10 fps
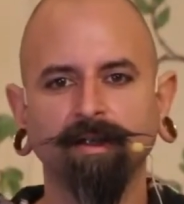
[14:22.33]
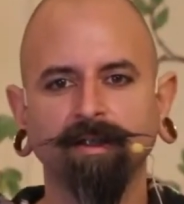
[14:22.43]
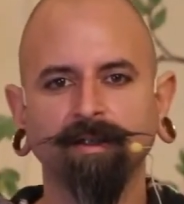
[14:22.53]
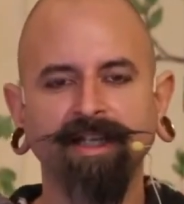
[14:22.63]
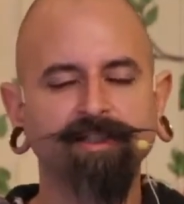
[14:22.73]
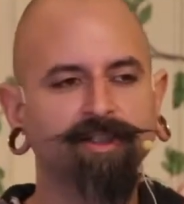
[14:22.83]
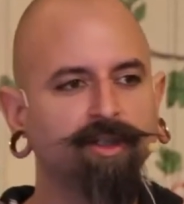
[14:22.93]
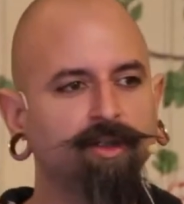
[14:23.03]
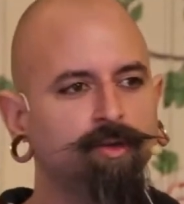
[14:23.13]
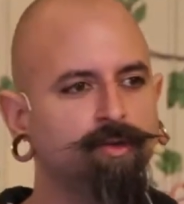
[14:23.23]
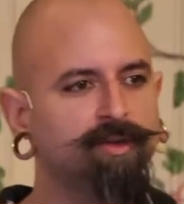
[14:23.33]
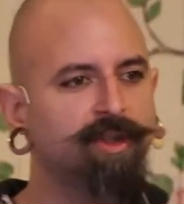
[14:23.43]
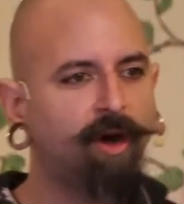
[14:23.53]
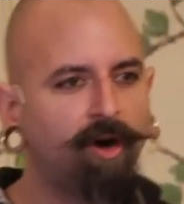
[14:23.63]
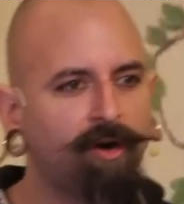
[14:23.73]
Let's use
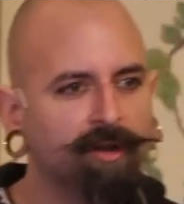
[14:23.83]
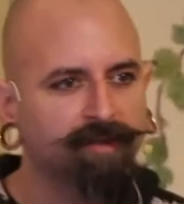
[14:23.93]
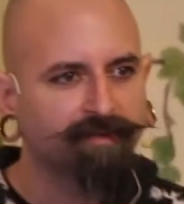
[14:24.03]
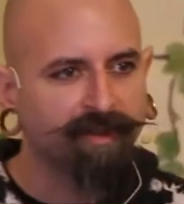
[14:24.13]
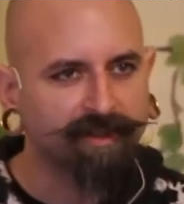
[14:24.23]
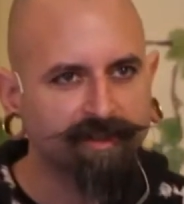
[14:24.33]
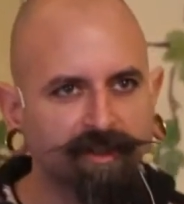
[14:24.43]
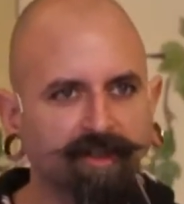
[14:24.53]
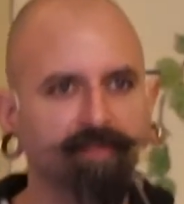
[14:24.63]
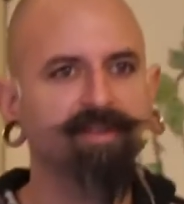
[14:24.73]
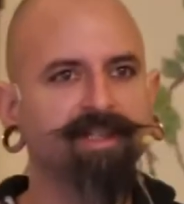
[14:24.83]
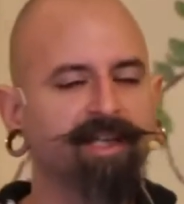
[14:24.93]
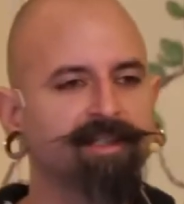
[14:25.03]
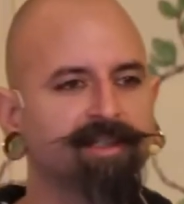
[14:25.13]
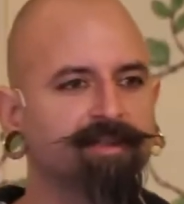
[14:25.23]
all of the
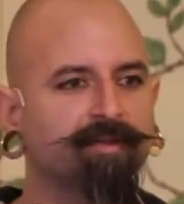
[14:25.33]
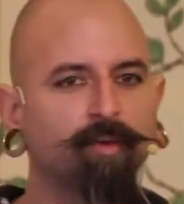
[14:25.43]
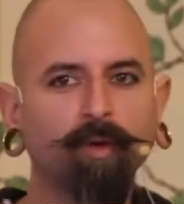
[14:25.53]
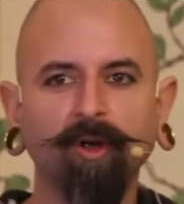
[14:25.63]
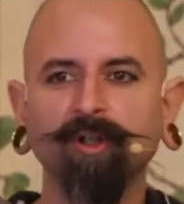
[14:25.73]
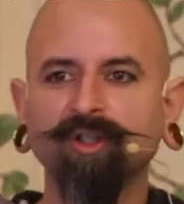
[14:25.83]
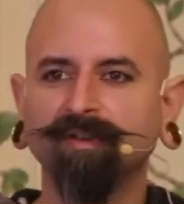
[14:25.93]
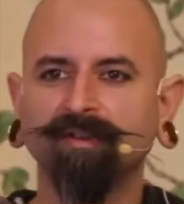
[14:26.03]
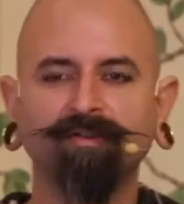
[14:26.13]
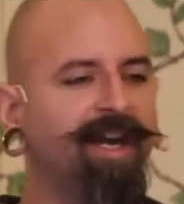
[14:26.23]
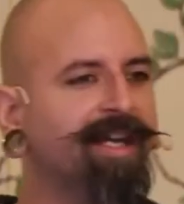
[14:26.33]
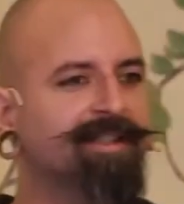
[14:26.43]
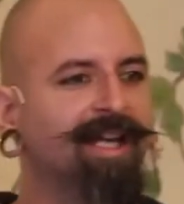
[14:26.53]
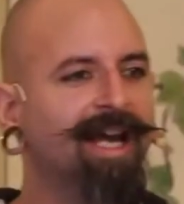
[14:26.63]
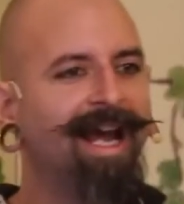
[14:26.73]
circumstances of the world of
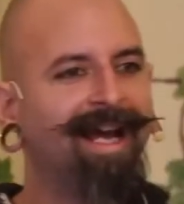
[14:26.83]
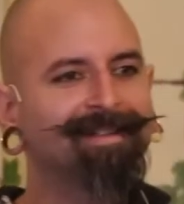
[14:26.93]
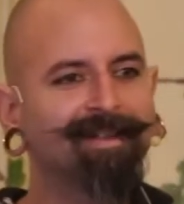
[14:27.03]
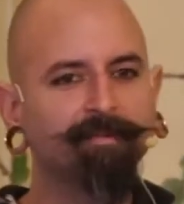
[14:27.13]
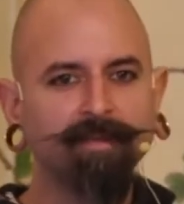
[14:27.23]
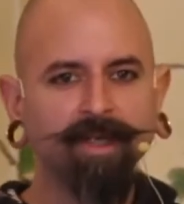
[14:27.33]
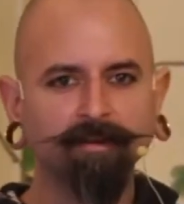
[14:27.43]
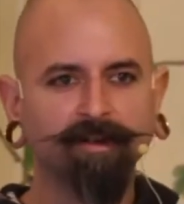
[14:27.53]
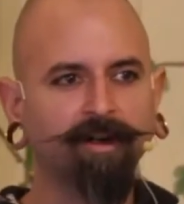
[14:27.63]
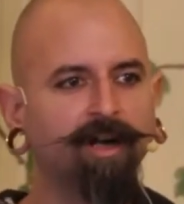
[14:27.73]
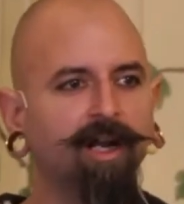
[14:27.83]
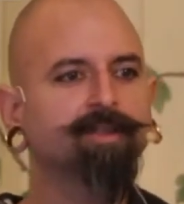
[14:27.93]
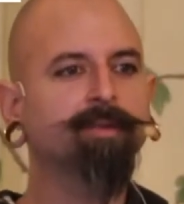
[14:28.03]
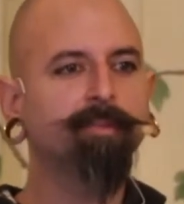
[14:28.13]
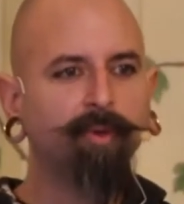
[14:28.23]
effect as a mirror
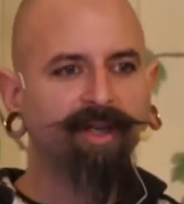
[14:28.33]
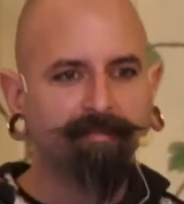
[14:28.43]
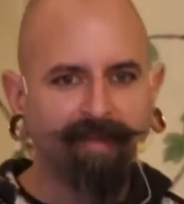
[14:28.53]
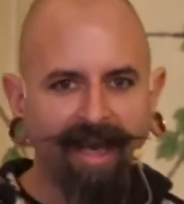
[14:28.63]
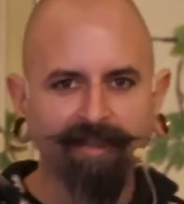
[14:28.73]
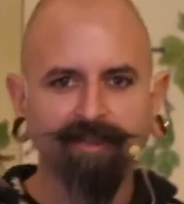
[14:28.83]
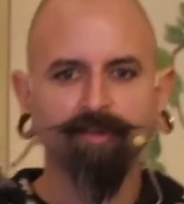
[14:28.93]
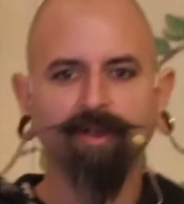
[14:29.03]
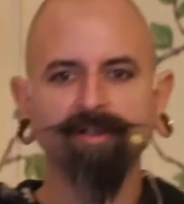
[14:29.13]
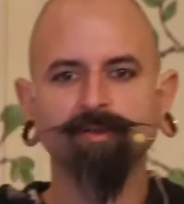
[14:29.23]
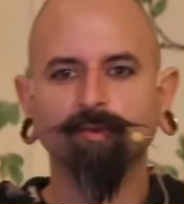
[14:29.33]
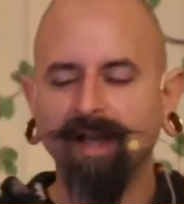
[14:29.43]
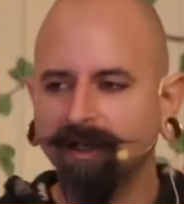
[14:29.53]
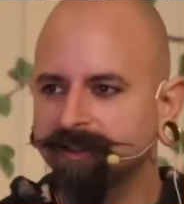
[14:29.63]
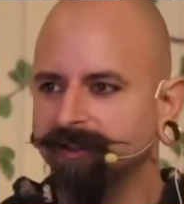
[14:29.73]
to point back to us
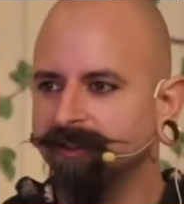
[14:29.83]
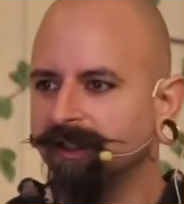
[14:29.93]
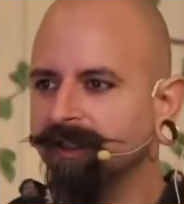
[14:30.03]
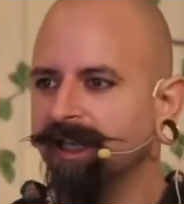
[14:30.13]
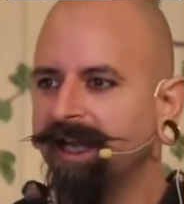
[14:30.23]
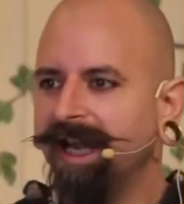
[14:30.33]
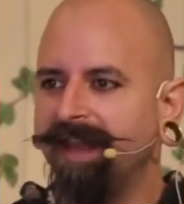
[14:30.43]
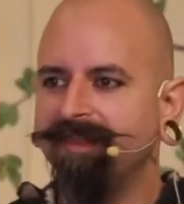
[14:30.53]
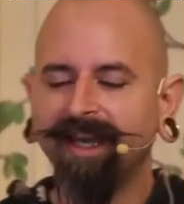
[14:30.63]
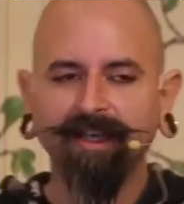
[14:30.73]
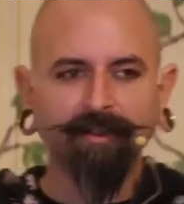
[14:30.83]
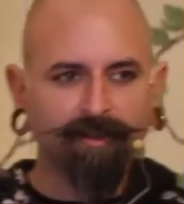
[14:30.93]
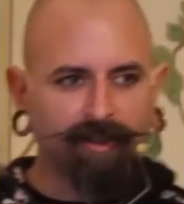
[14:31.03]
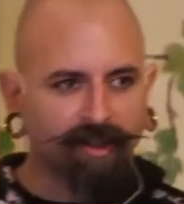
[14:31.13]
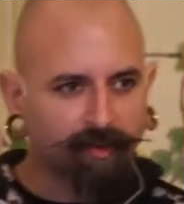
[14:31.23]
where to look, and
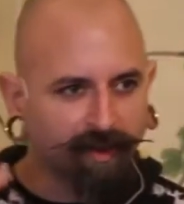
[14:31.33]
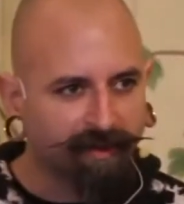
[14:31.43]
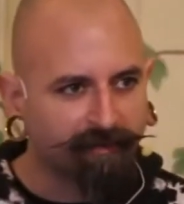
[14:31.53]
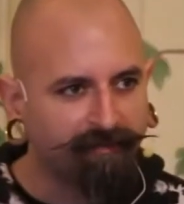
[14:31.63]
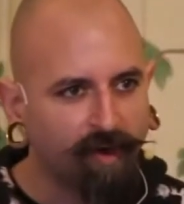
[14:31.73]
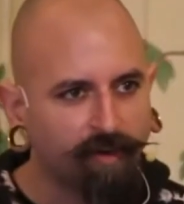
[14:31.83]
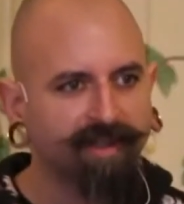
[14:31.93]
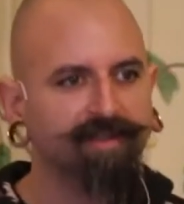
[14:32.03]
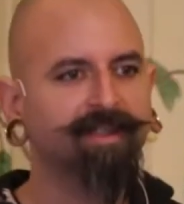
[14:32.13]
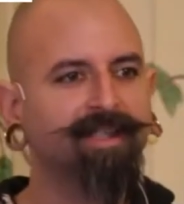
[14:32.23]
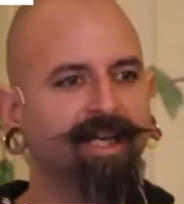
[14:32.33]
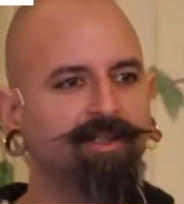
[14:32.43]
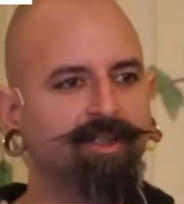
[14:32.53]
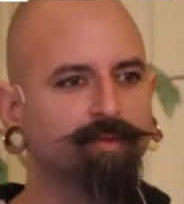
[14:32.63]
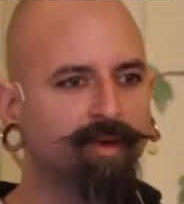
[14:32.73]
then look with a focused
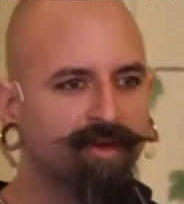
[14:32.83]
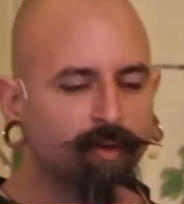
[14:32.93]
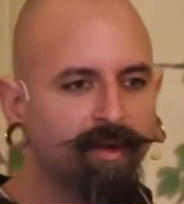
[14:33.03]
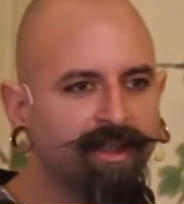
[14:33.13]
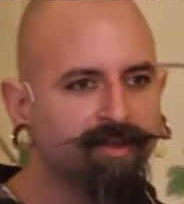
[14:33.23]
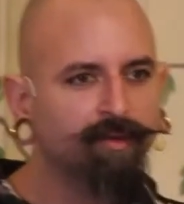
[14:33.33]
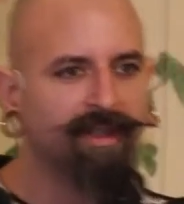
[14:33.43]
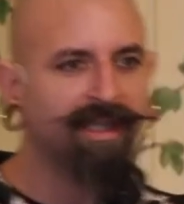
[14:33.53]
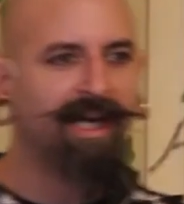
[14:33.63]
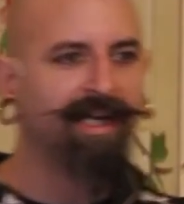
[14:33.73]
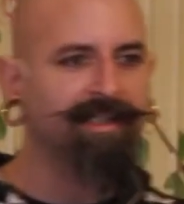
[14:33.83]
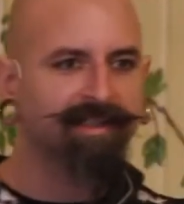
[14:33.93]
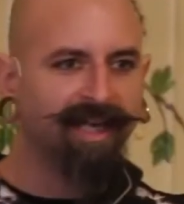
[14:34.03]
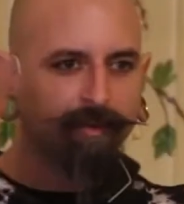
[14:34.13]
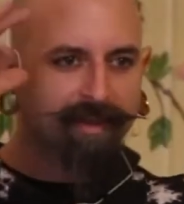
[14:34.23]
attention, with 2020
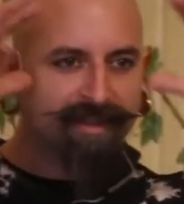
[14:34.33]
hindsight, with